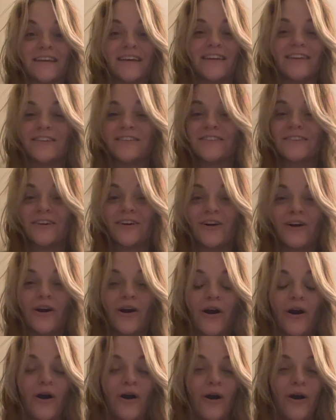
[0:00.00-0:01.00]
It is
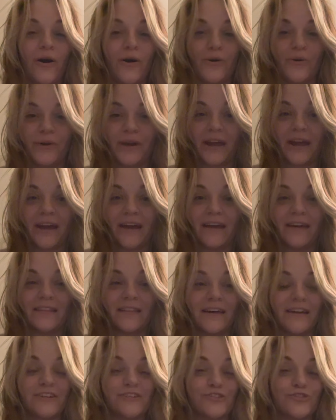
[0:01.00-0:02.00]
okay
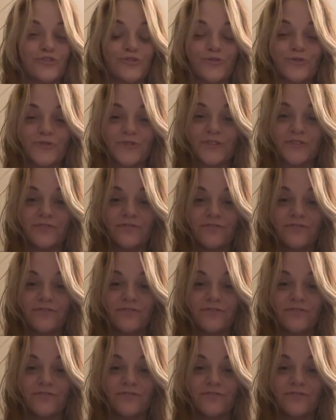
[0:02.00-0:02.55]
that intrusive